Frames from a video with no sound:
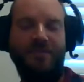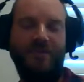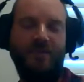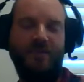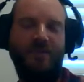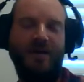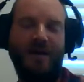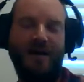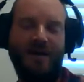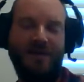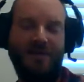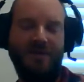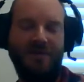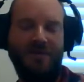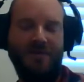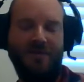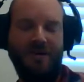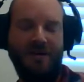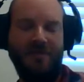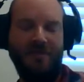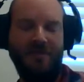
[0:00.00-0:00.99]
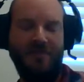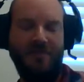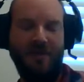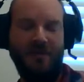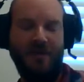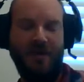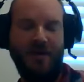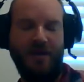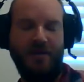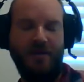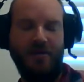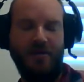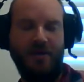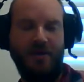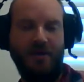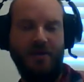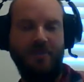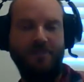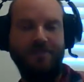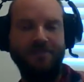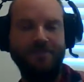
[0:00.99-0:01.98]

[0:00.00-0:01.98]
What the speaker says: the way you go.